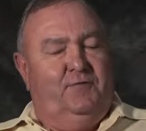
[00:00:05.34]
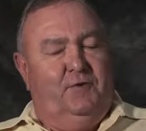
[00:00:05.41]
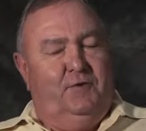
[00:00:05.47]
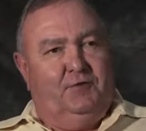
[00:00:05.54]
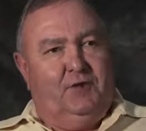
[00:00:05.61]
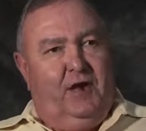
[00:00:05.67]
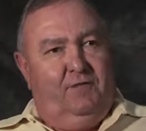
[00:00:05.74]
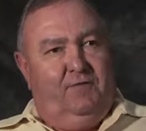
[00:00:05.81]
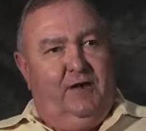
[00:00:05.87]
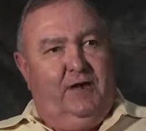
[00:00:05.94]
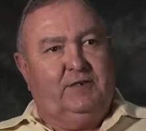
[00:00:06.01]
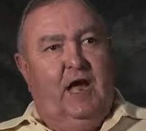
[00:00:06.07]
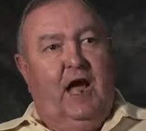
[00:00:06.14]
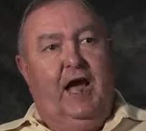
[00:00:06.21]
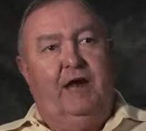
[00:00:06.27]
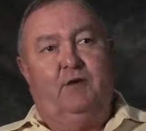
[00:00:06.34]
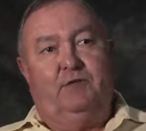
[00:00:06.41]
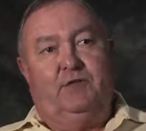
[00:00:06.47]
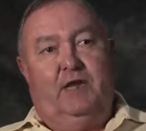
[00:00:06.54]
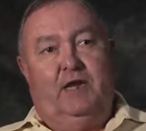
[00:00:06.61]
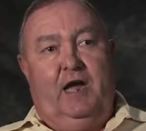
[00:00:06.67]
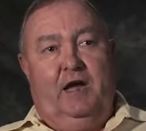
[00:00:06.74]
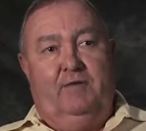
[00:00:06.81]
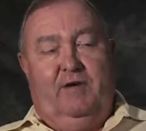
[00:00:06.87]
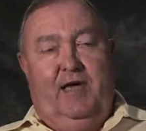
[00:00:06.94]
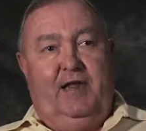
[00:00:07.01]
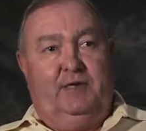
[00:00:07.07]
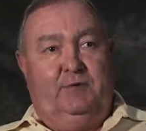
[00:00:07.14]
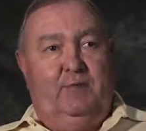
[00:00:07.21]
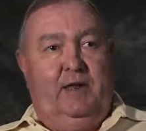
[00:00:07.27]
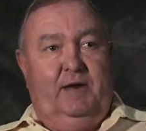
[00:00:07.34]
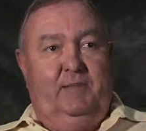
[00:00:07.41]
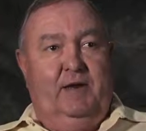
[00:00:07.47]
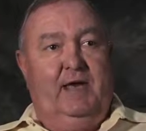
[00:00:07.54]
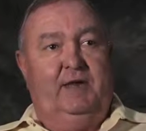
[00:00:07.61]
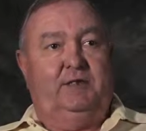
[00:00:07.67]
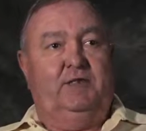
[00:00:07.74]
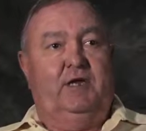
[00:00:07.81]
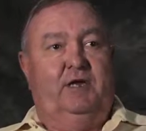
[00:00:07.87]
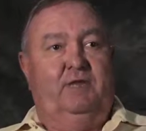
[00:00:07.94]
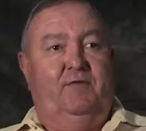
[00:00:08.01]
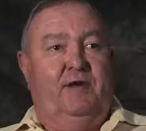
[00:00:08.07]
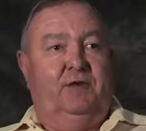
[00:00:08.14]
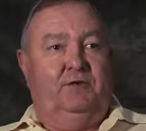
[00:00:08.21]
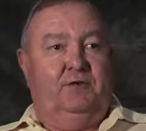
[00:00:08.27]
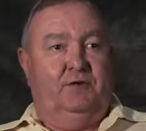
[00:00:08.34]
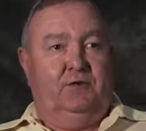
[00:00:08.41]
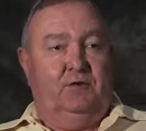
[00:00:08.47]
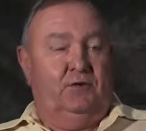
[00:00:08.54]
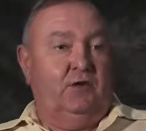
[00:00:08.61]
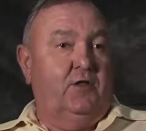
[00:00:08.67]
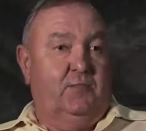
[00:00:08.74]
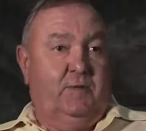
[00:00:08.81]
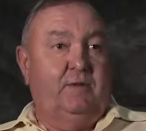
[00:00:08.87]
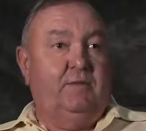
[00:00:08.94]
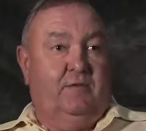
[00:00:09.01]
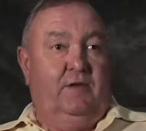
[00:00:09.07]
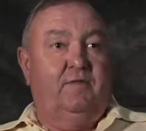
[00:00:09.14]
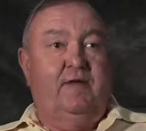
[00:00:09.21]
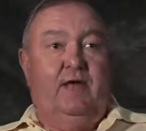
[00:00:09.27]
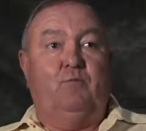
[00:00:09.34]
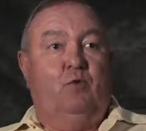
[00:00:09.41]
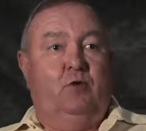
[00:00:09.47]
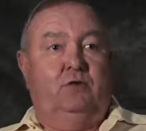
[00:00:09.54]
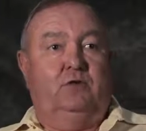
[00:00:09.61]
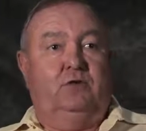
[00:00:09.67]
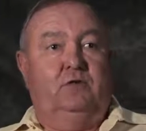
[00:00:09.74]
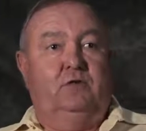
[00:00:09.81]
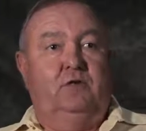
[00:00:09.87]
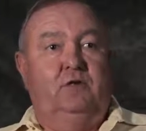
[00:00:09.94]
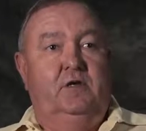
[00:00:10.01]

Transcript: a few side effects. I don't think I've had as many bad side effects as there's other people that have had worse.